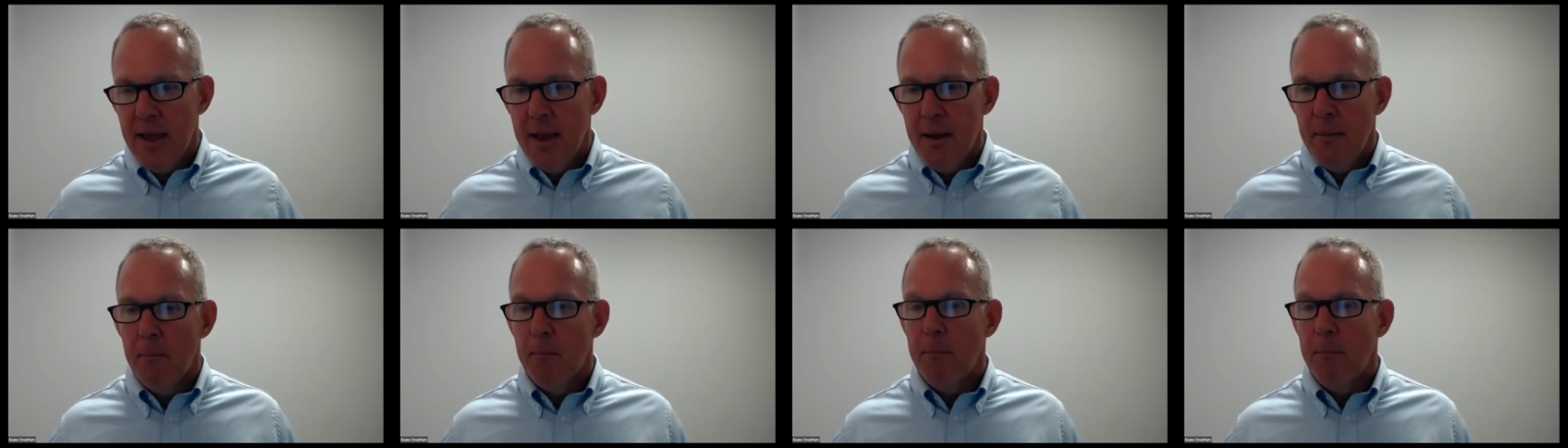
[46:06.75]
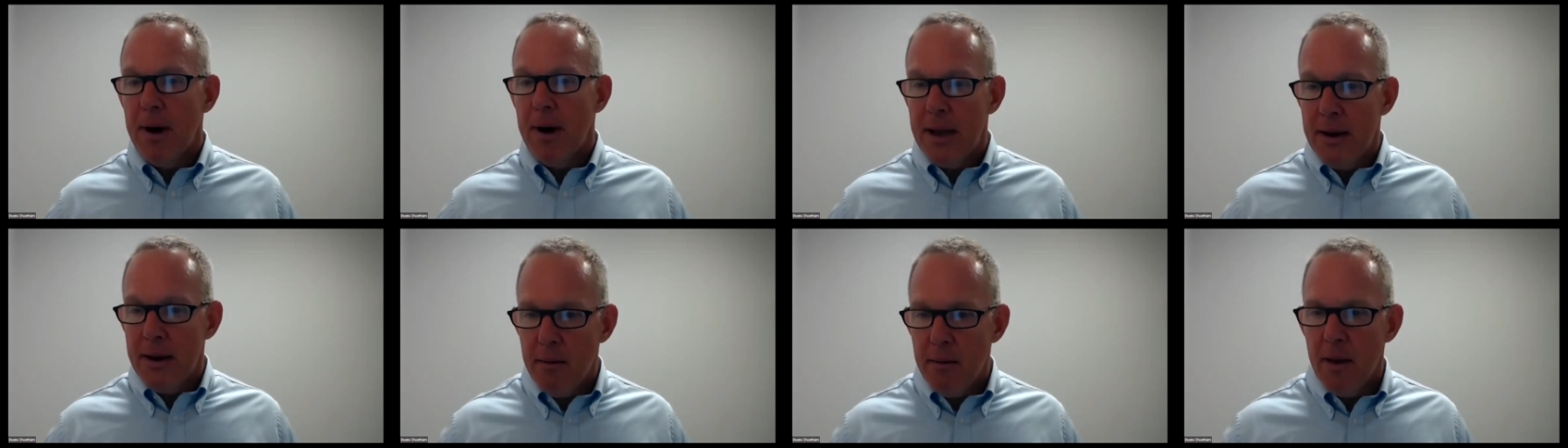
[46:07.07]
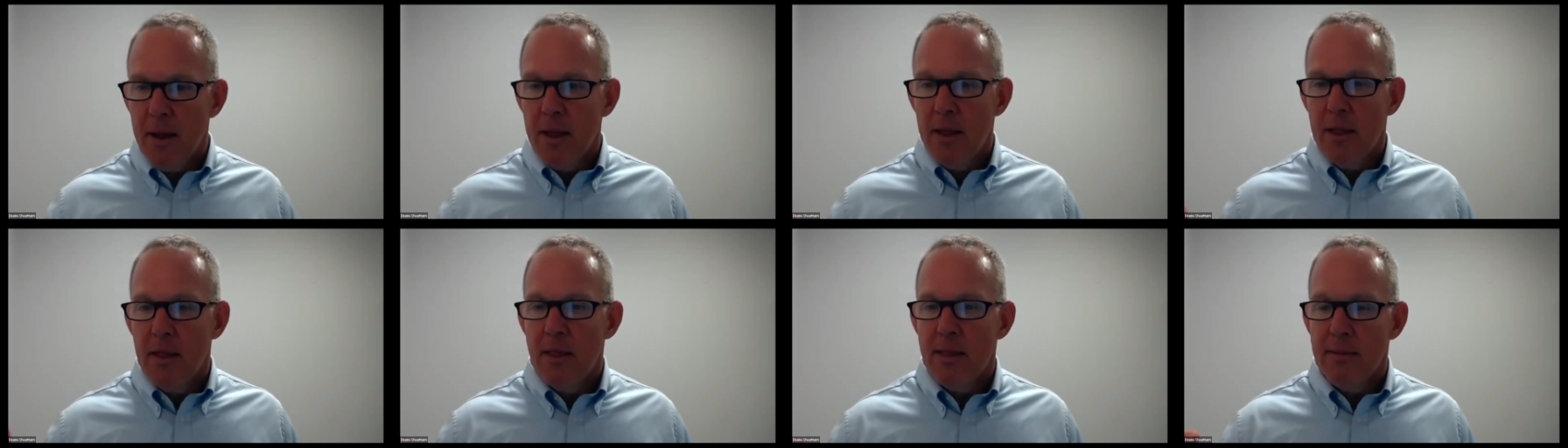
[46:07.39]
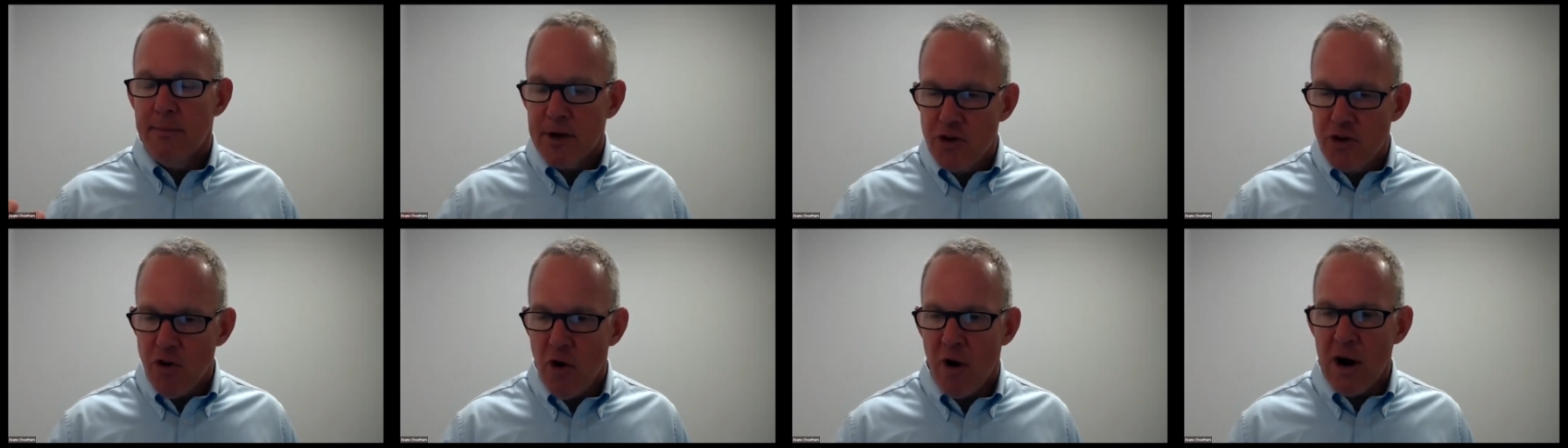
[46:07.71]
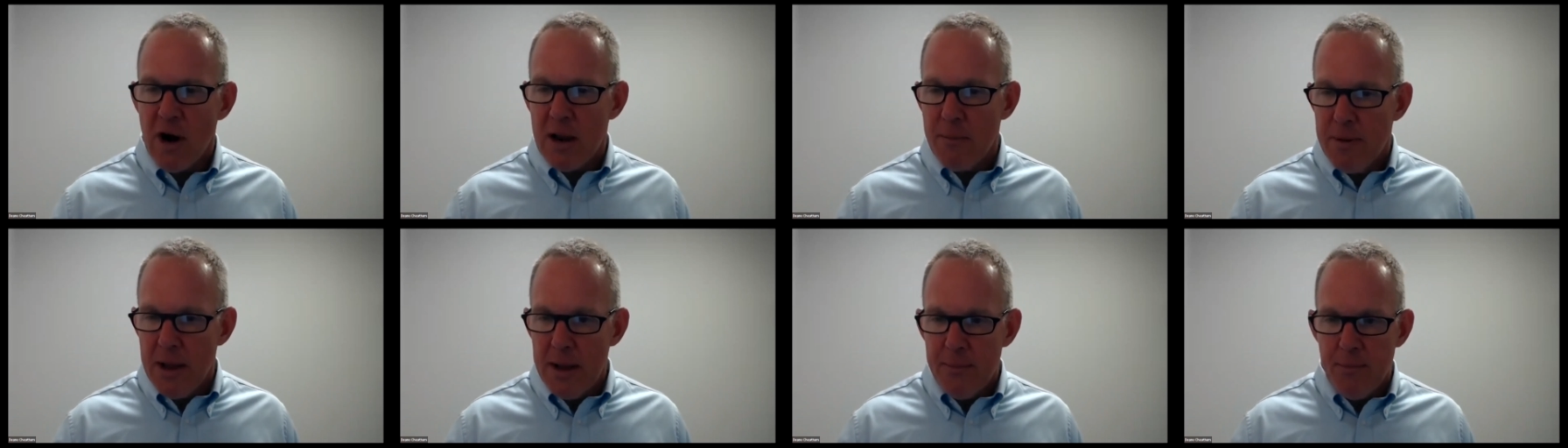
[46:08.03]
But the majority
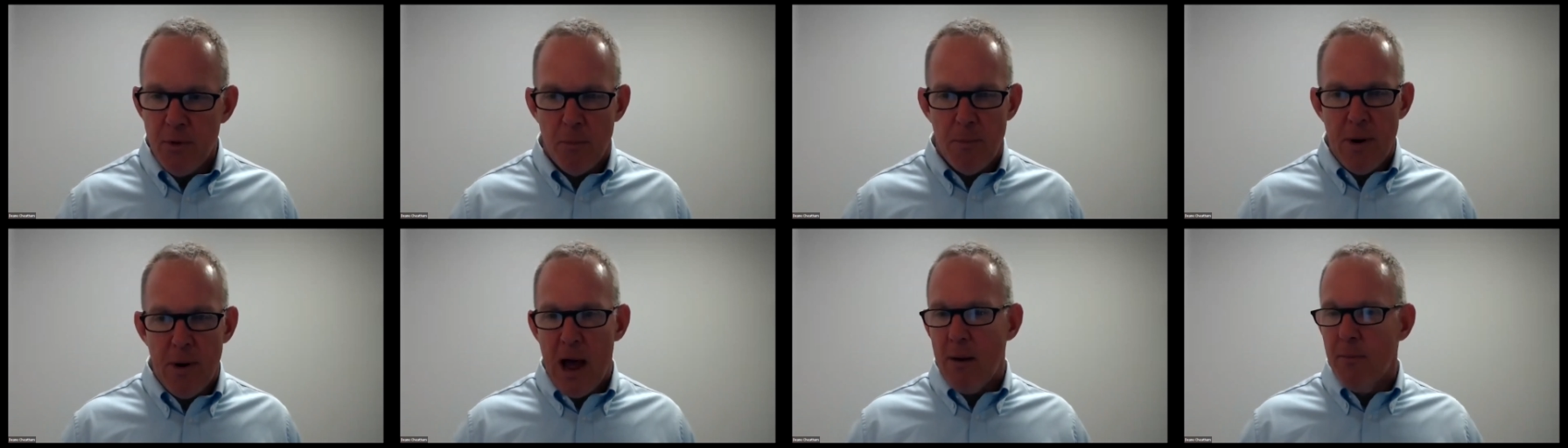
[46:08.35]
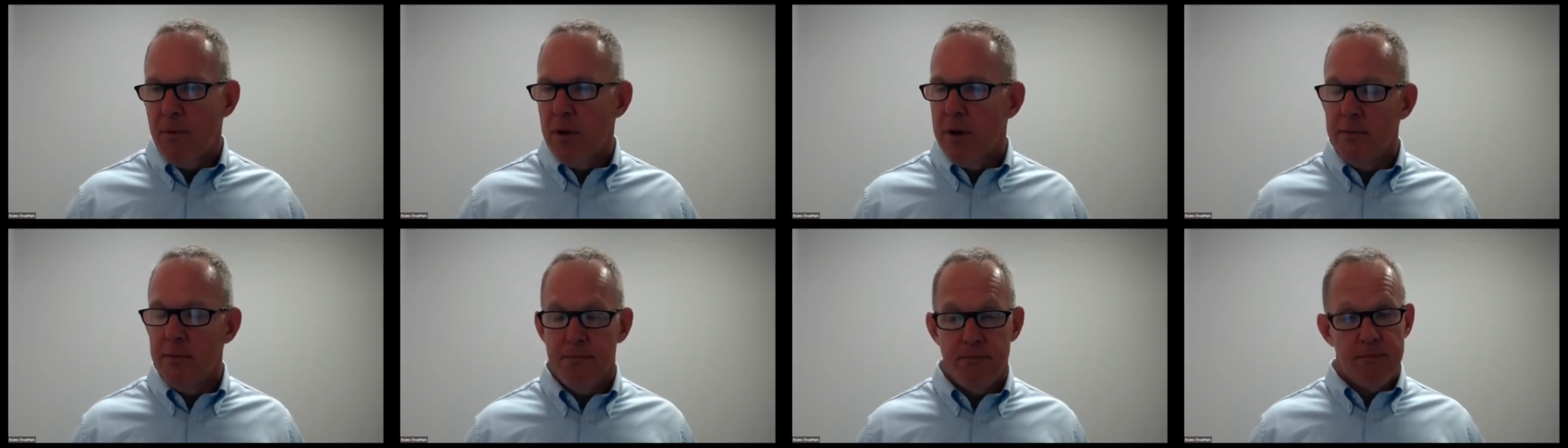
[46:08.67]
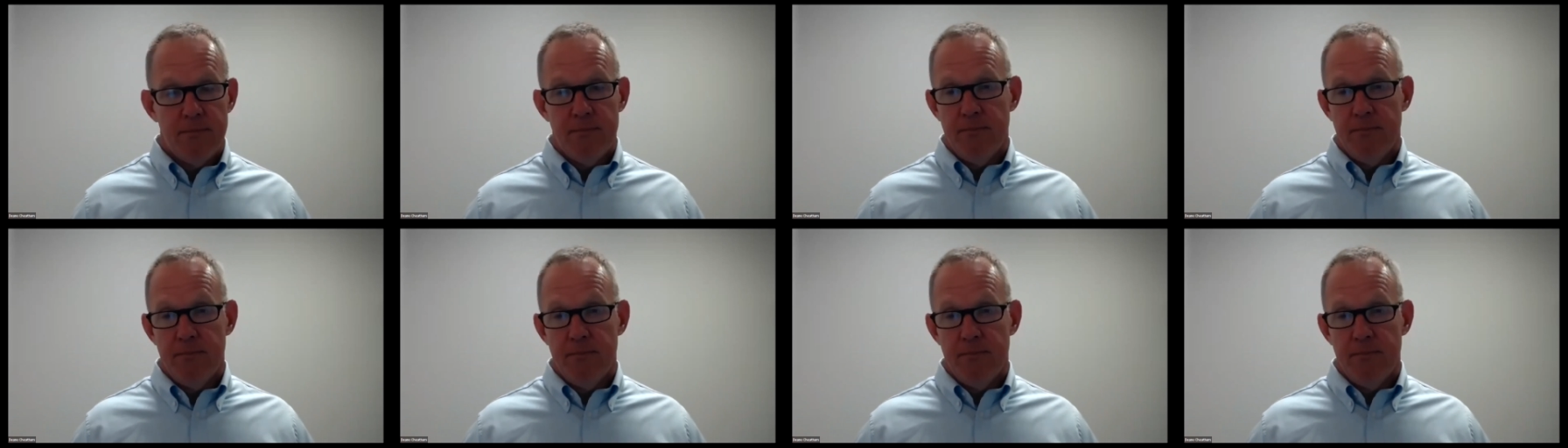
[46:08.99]
of people probably